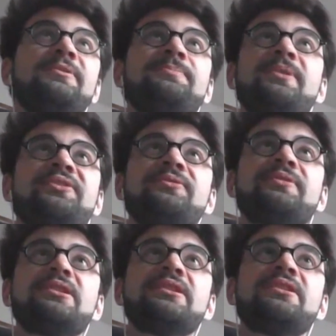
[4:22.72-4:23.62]

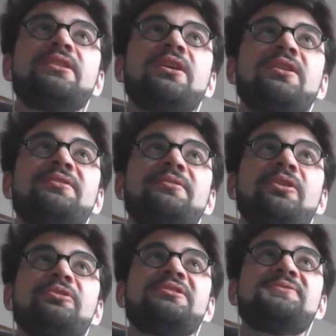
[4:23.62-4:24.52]
specifically
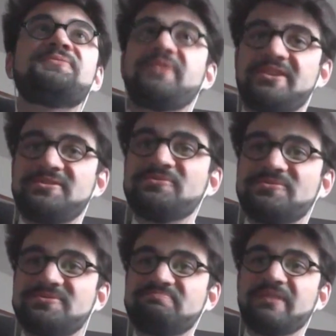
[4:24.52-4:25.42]
only fake
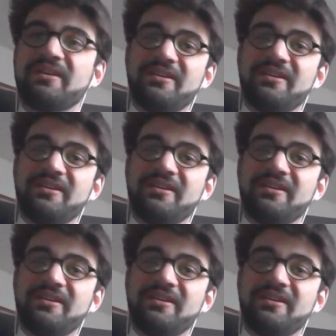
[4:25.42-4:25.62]
news.